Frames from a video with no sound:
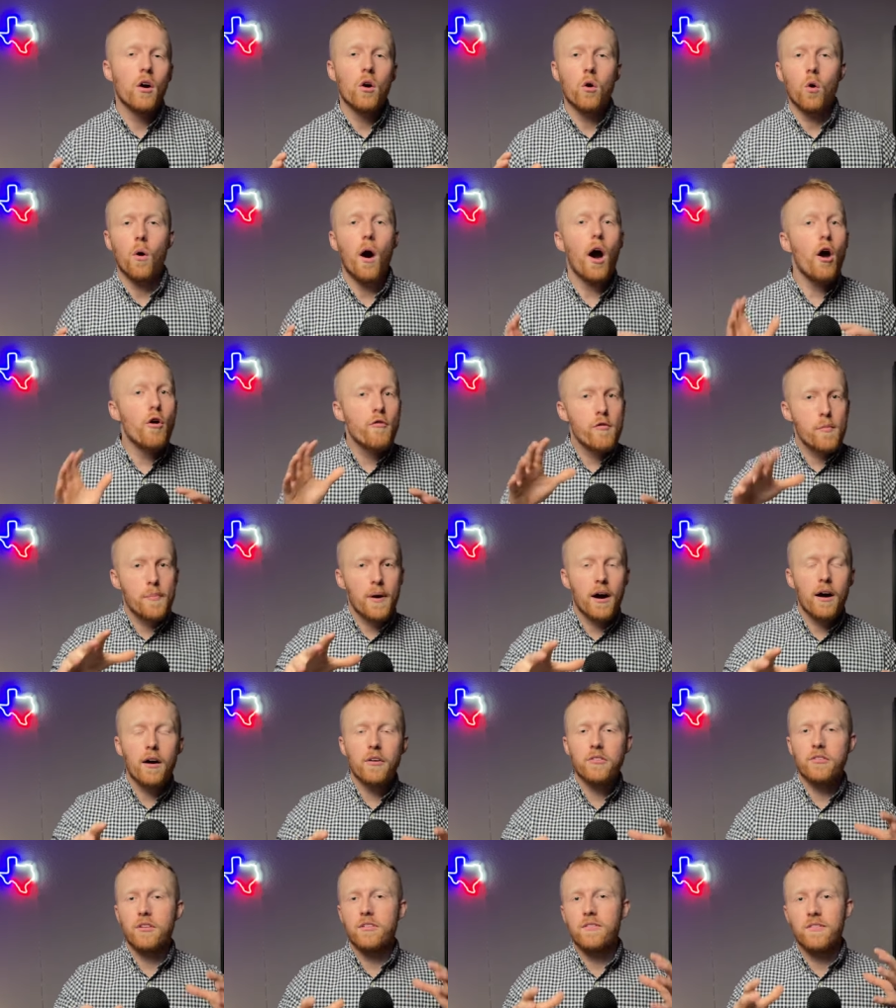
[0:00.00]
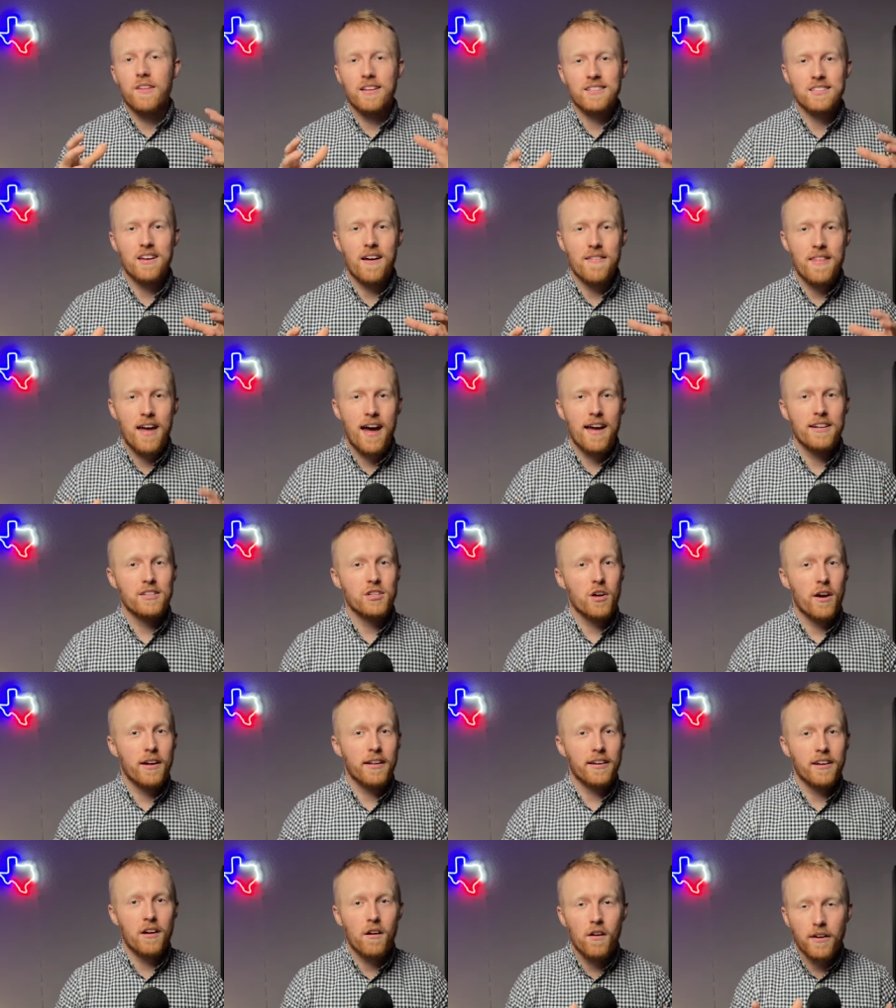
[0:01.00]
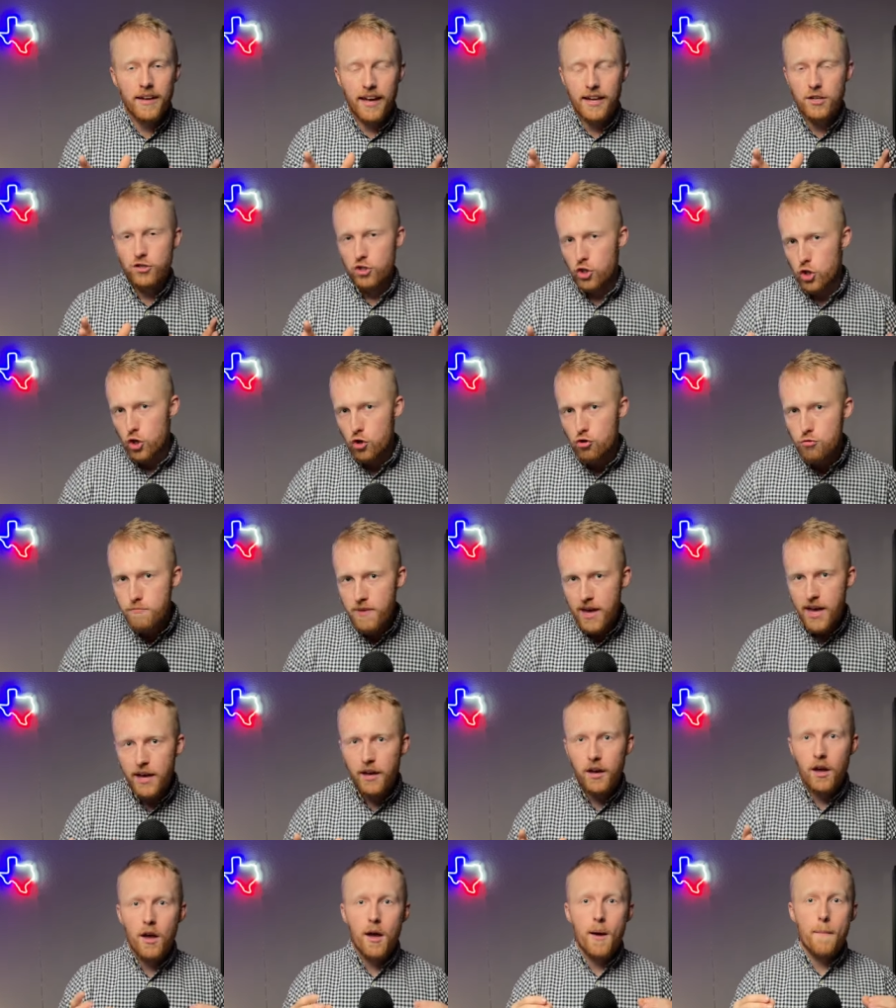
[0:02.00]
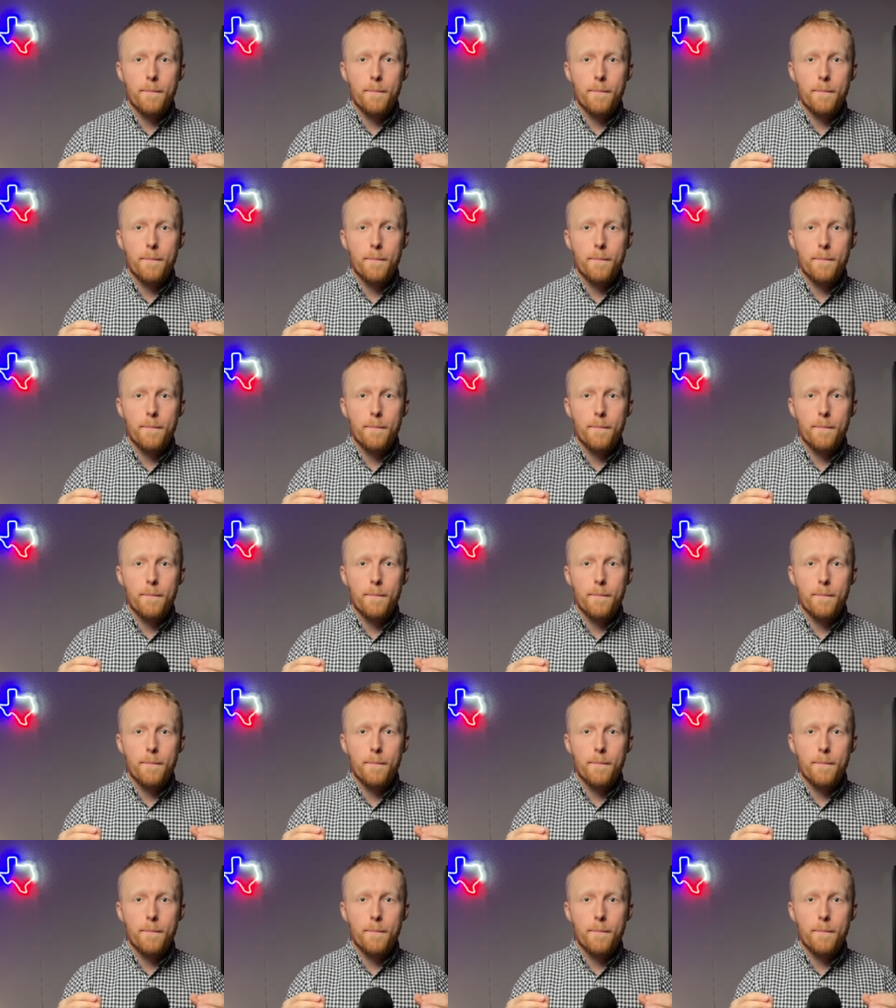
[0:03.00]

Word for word: or overpasses and things like that, Tyler can't get too big,